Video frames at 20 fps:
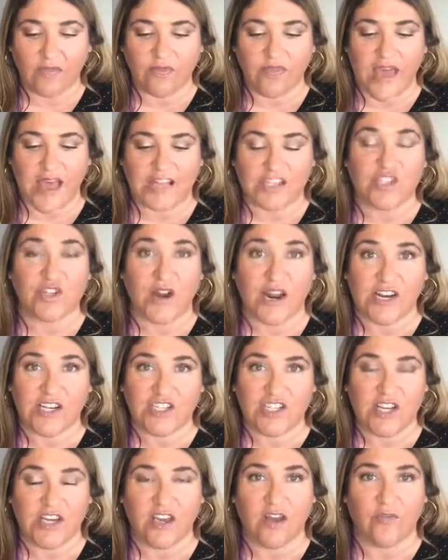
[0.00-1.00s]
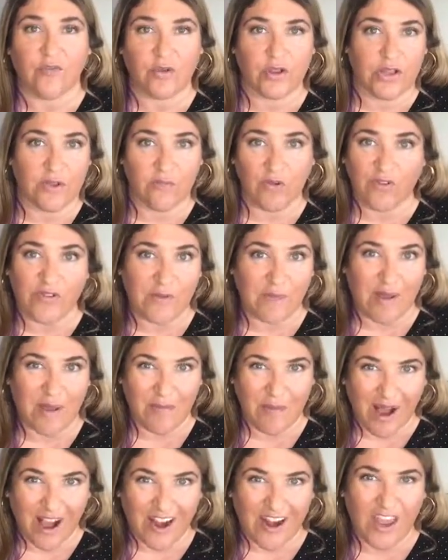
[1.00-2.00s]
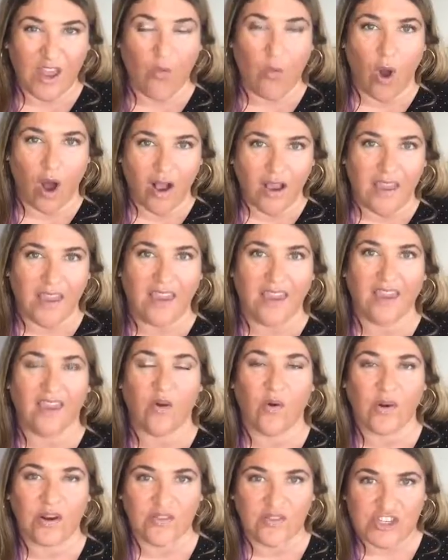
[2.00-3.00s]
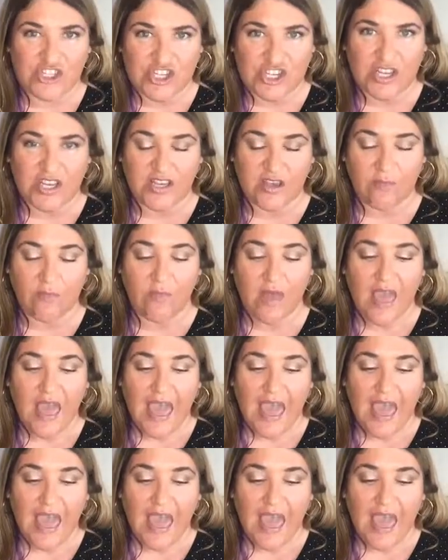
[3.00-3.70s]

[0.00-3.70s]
that strategy of really moving my body, walking, going to the gym,